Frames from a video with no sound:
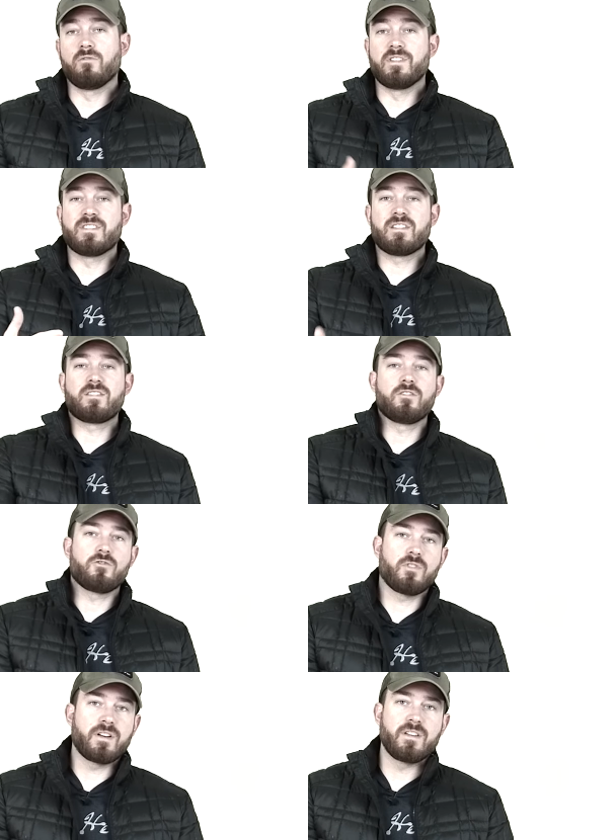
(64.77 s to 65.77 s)
resistant
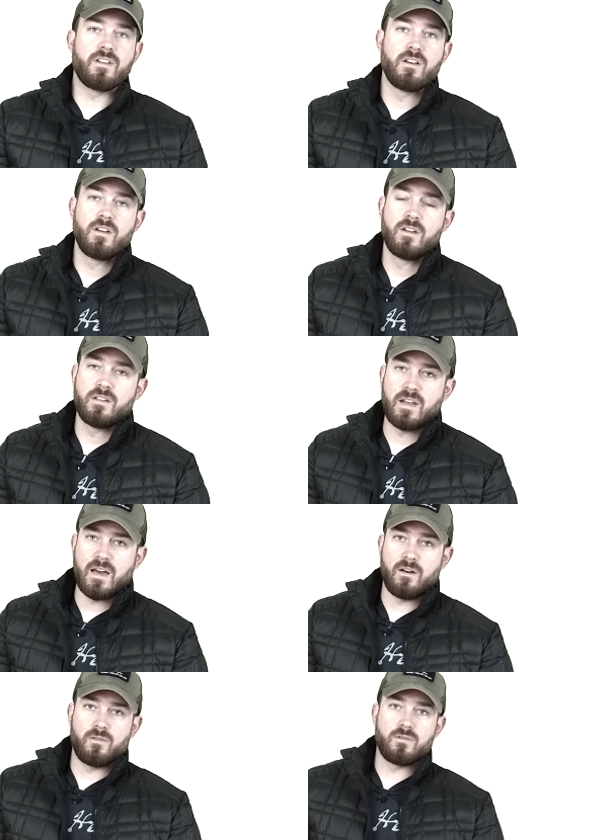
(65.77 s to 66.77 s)
treated
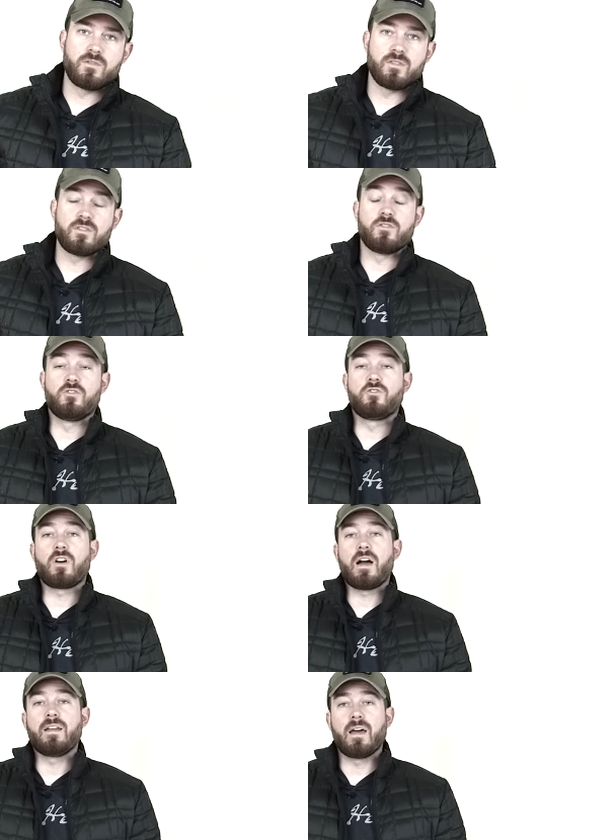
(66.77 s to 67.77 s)
down. So this is
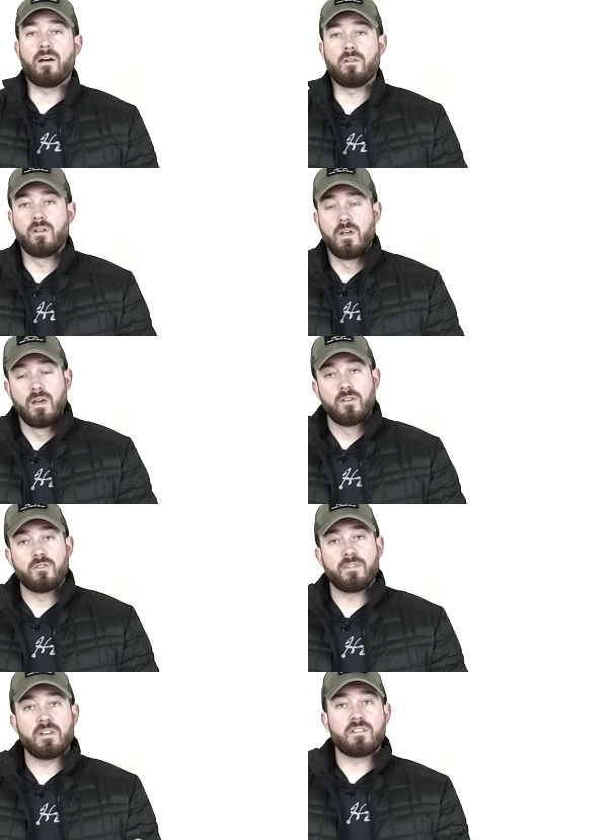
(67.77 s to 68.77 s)
dry down. So
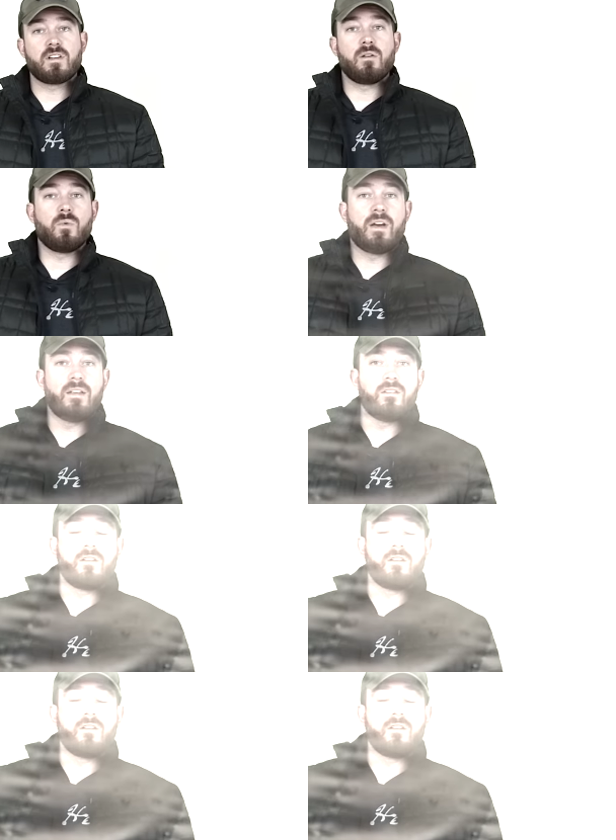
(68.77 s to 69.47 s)
if it does get wet,